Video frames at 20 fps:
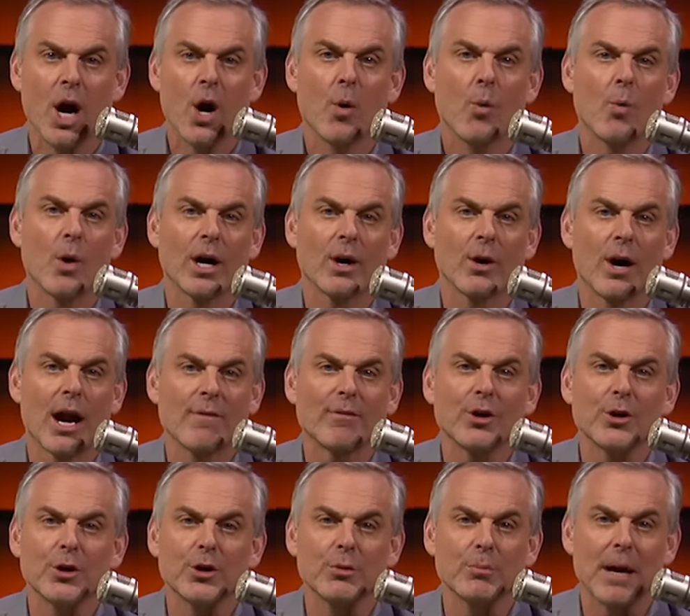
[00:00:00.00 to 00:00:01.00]
wherever
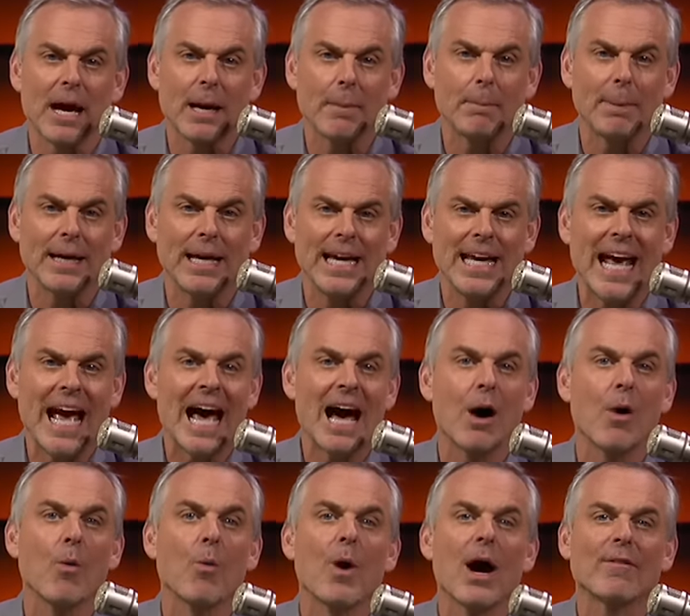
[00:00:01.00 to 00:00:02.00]
you may be,
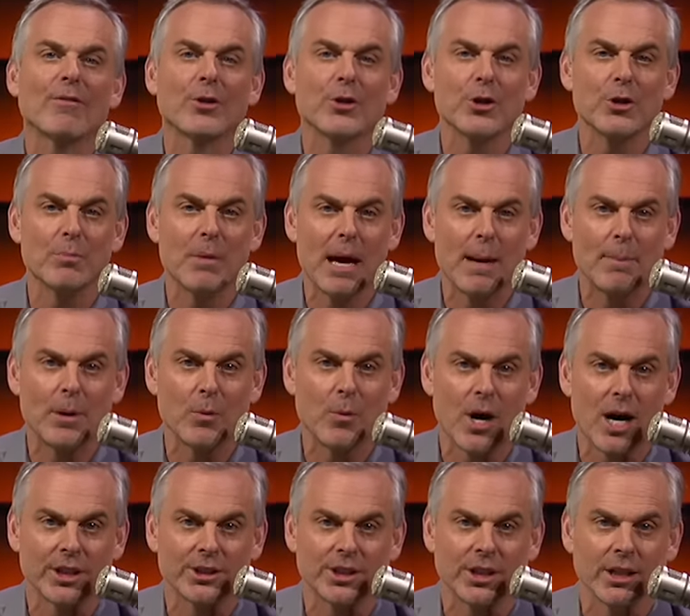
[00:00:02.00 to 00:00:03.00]
however you may be
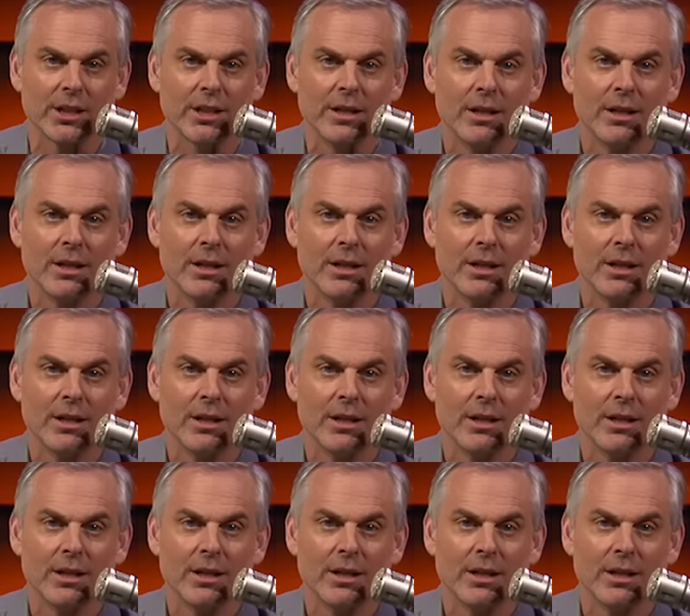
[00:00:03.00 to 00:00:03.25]
watching.